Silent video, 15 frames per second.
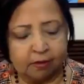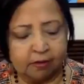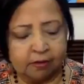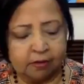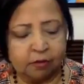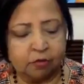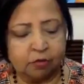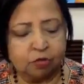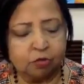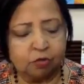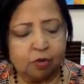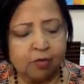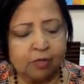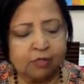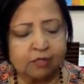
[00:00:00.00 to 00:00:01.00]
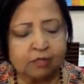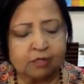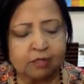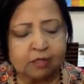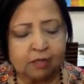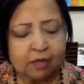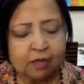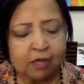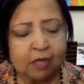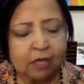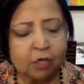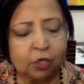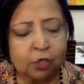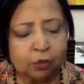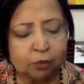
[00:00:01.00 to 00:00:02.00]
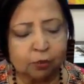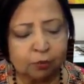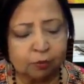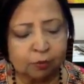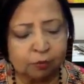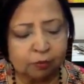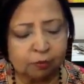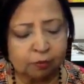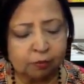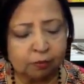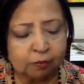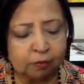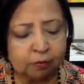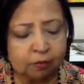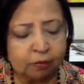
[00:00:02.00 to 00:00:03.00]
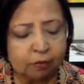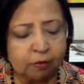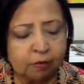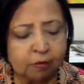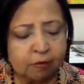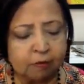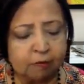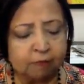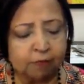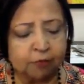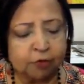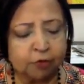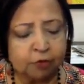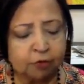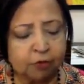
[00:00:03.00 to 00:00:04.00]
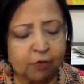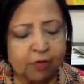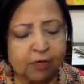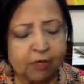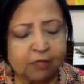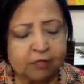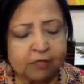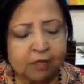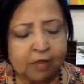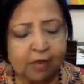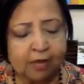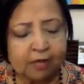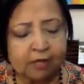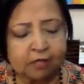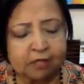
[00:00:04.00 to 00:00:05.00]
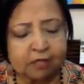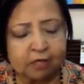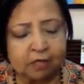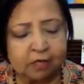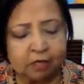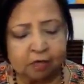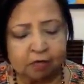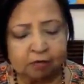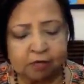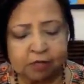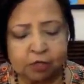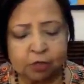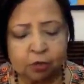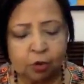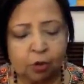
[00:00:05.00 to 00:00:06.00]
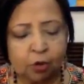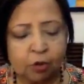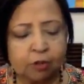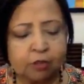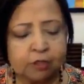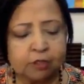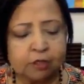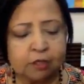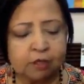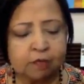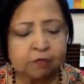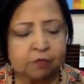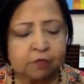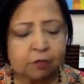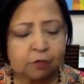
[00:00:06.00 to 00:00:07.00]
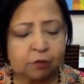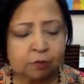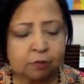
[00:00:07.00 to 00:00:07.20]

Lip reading: So trust in you to release that which no longer serves you.